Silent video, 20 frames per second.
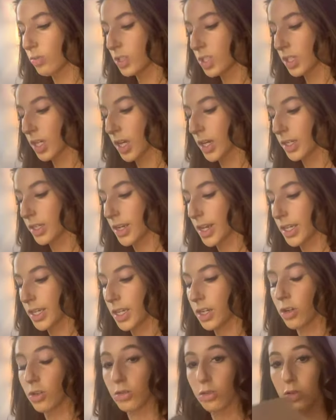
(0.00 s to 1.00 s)
Decay
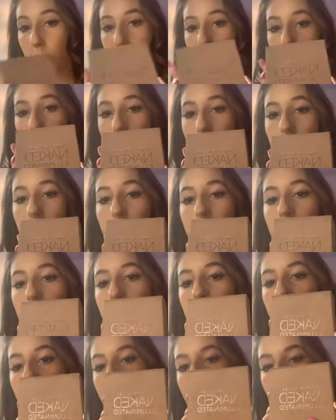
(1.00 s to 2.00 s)
Naked Illuminated.
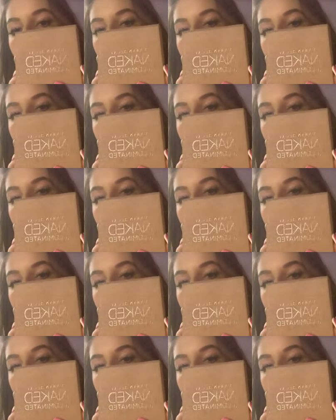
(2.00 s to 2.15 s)
This one,